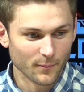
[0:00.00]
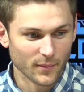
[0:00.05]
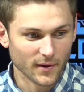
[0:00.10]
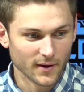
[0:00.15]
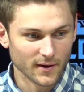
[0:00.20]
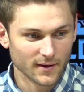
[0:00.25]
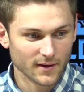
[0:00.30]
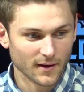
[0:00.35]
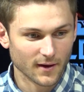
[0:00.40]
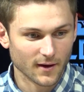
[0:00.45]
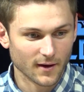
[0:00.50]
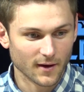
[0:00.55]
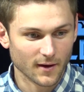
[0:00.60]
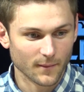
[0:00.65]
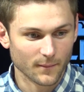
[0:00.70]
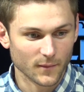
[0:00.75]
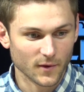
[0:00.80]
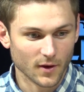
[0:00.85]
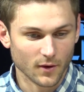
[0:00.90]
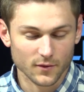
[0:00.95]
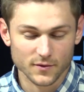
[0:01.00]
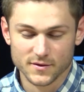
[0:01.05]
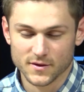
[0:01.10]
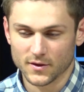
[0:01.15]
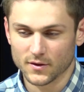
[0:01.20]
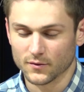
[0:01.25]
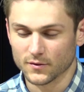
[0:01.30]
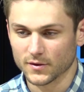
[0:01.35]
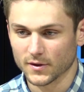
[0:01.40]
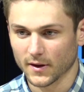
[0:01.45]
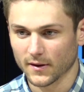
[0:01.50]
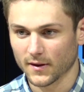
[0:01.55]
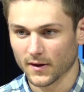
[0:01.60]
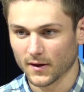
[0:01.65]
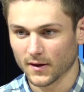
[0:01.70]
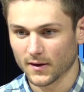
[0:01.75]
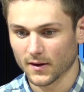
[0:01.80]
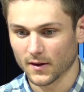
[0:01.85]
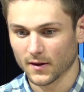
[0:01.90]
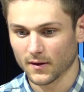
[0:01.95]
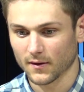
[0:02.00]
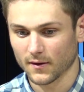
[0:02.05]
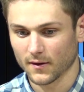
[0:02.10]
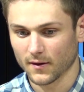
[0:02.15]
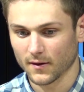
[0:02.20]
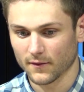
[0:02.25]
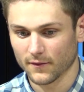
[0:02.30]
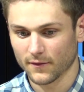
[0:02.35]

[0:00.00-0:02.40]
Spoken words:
But, it was huge. I think I